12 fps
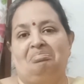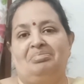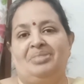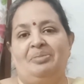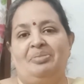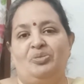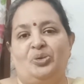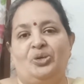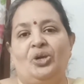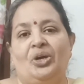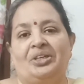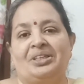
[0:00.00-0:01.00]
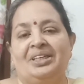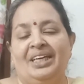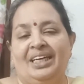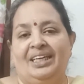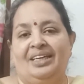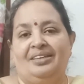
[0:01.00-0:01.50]
maybe would not
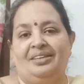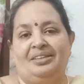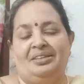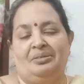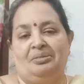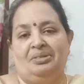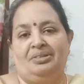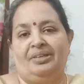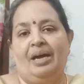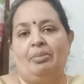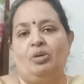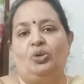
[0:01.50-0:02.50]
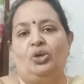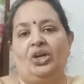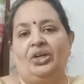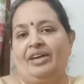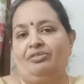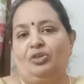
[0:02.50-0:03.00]
Rama would
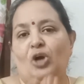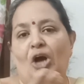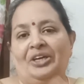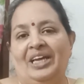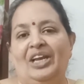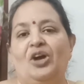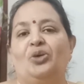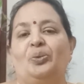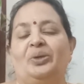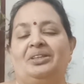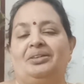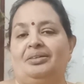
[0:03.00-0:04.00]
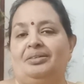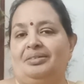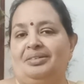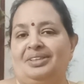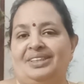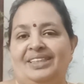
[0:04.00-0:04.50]
not have gone along with
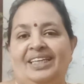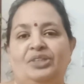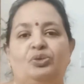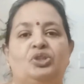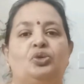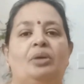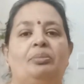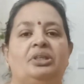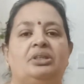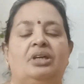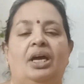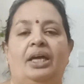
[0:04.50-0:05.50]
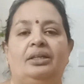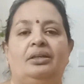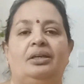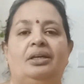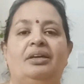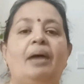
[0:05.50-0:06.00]
sage Vishwamitra,
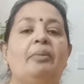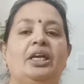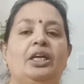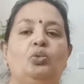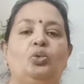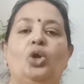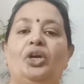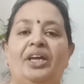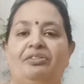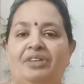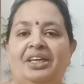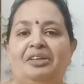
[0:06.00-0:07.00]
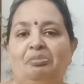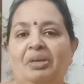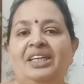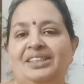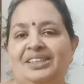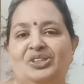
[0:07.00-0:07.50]
and Ramayana would not have taken
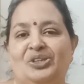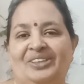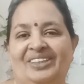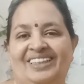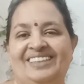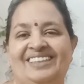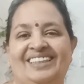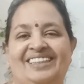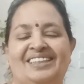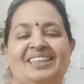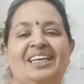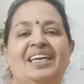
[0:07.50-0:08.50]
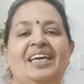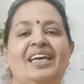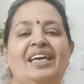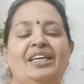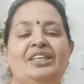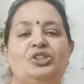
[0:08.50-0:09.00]
place at all, isn't it?
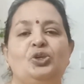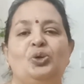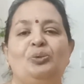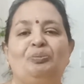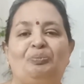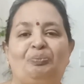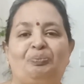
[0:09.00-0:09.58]
So,